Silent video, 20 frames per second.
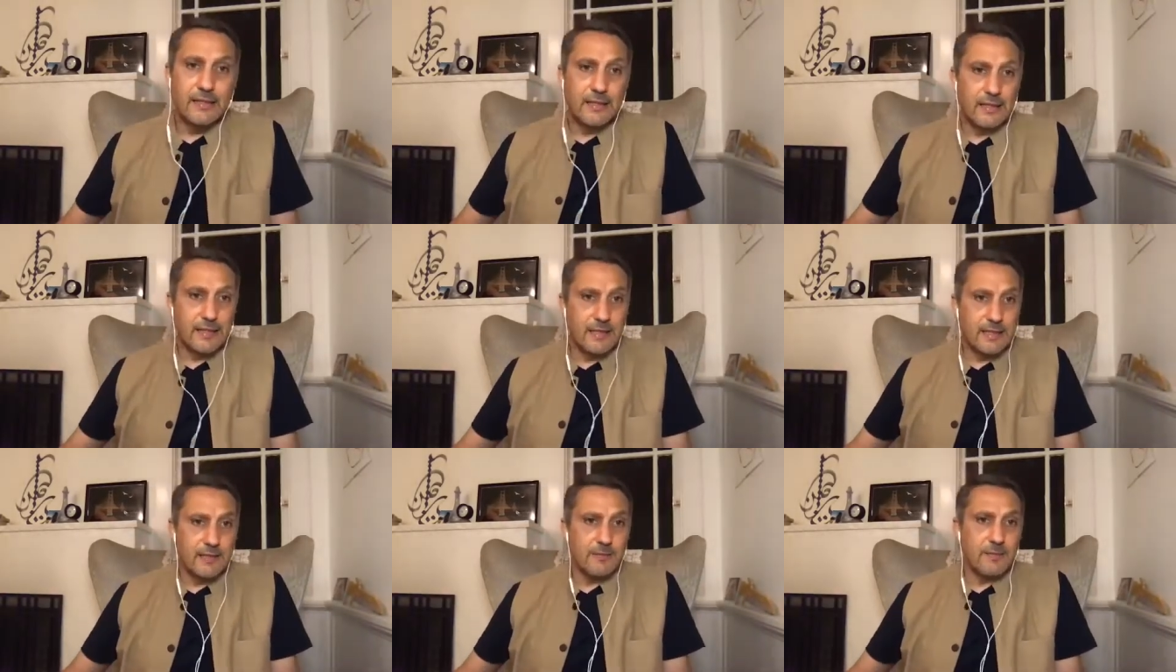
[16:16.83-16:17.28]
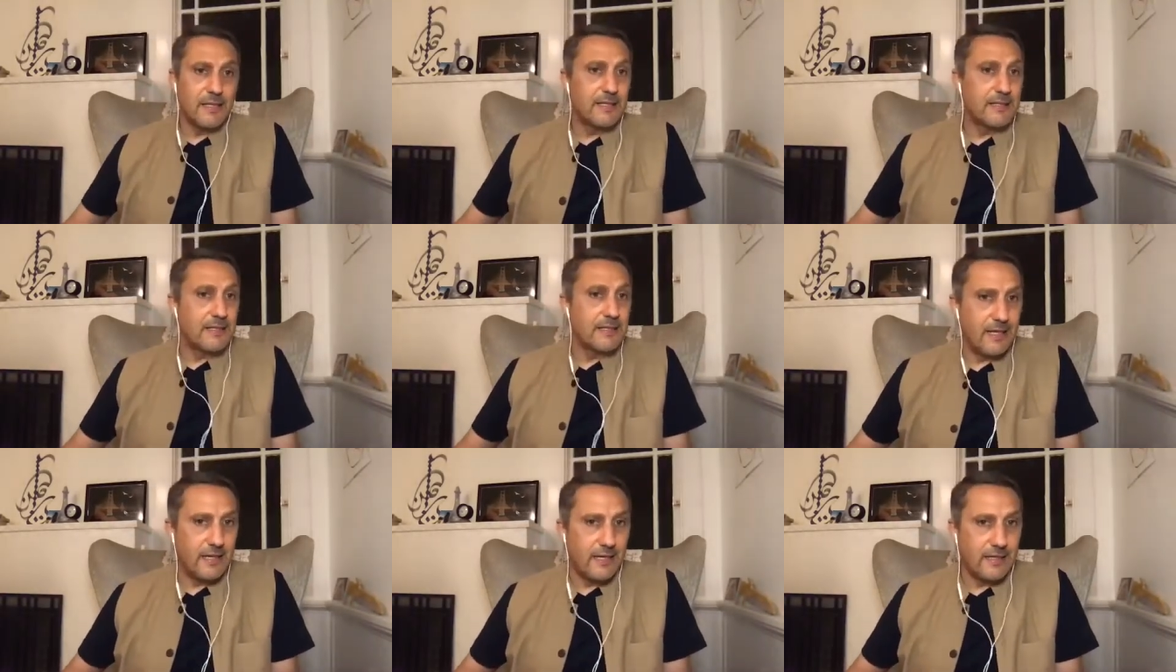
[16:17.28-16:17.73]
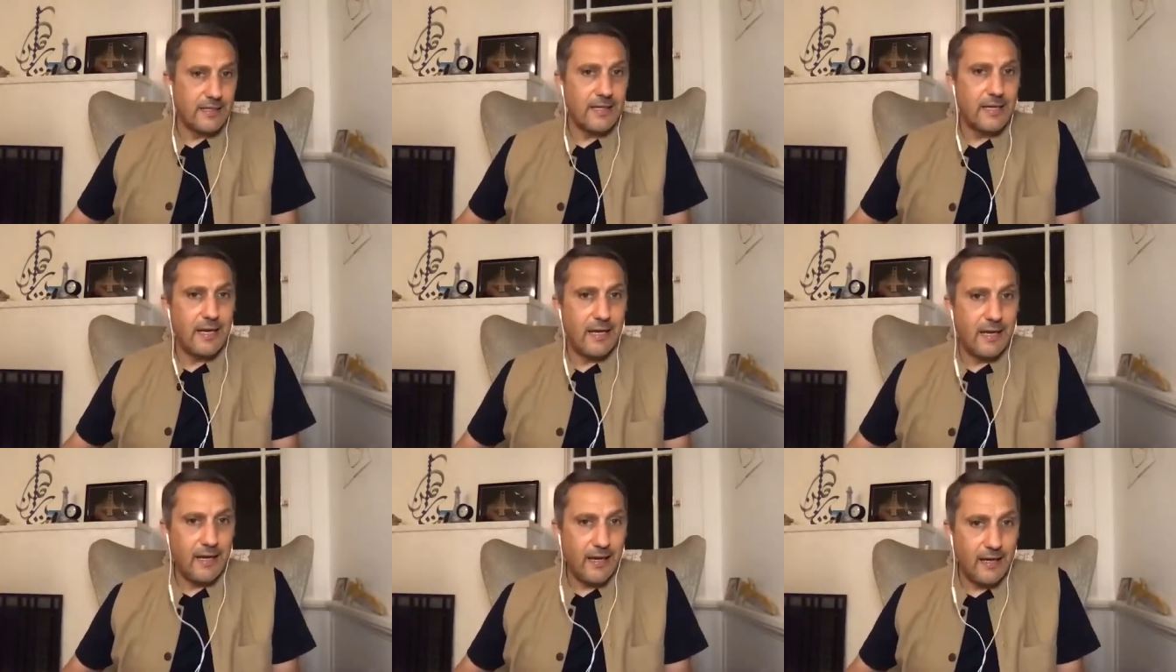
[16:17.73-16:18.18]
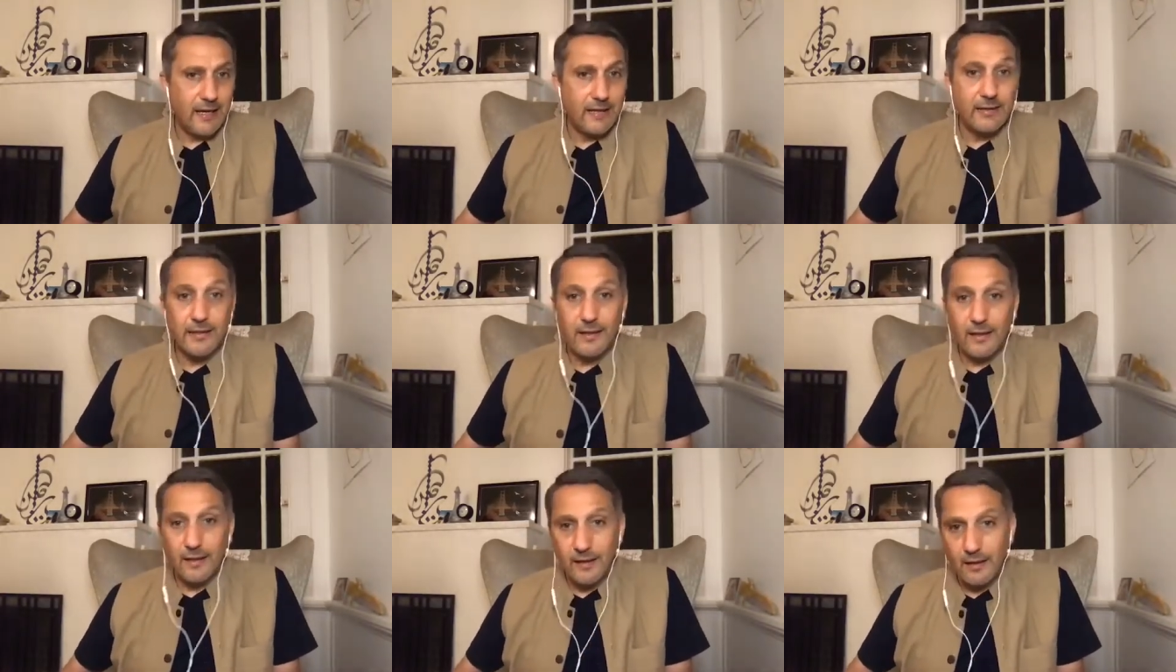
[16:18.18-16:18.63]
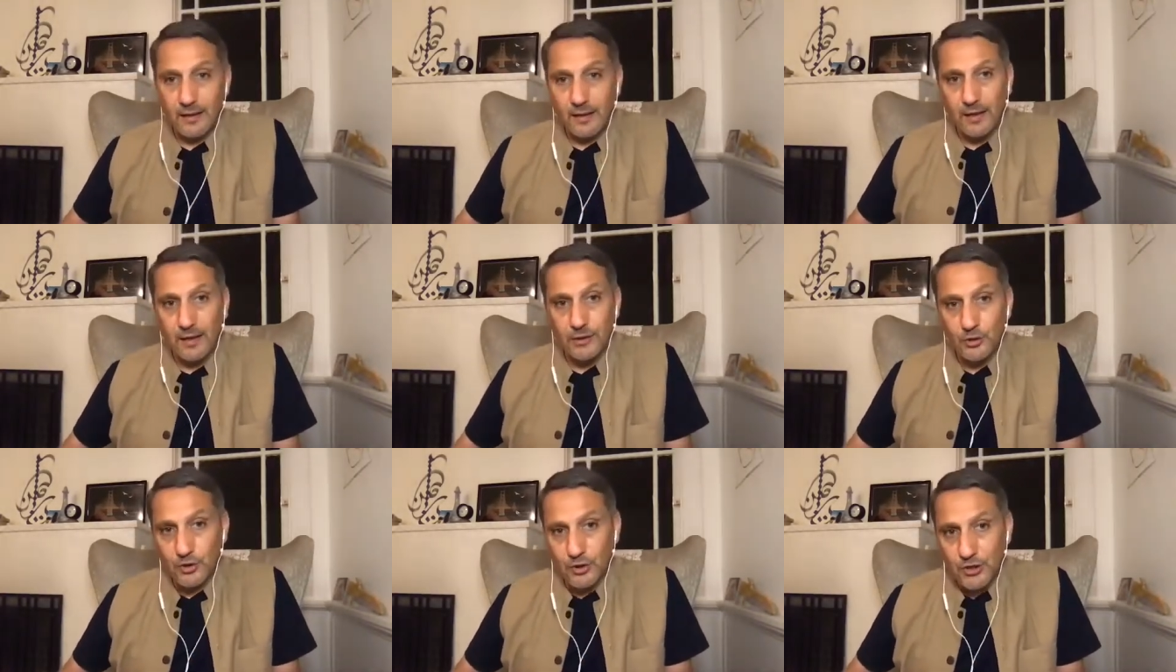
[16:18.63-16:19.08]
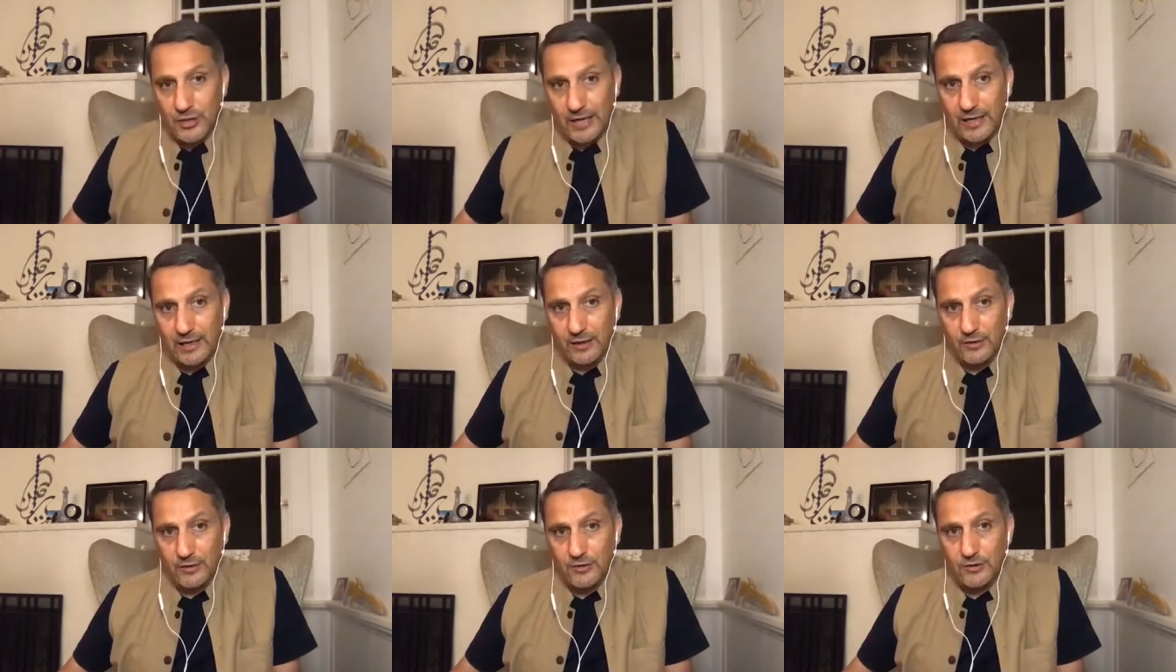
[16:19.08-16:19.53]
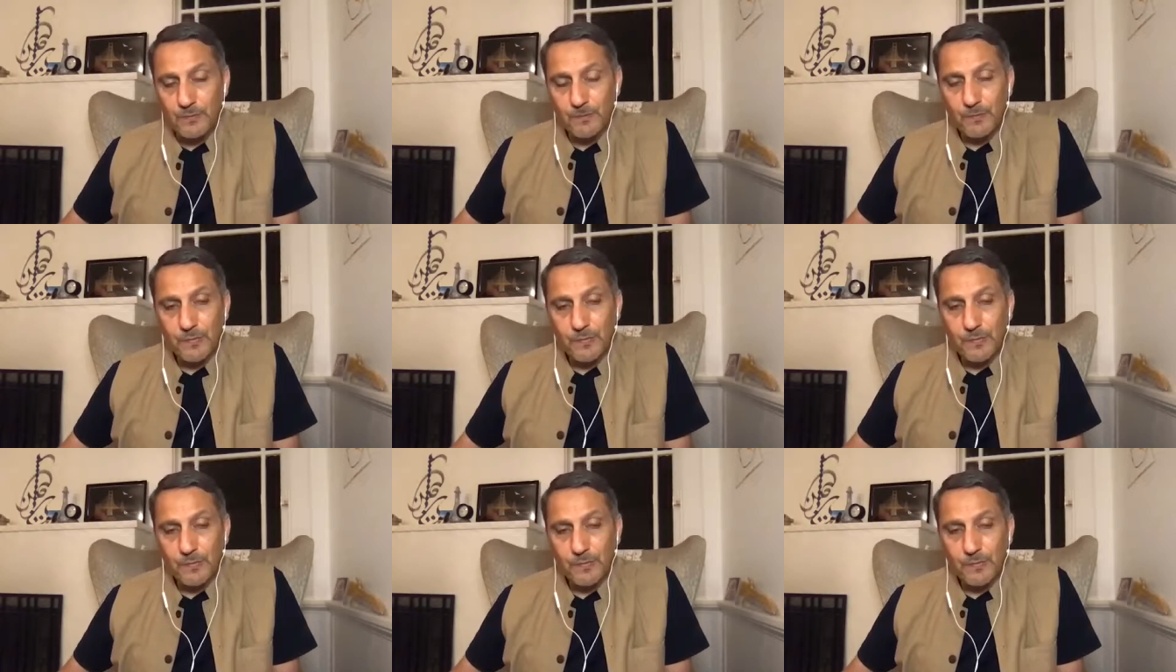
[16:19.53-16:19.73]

is maintained and unchallenged,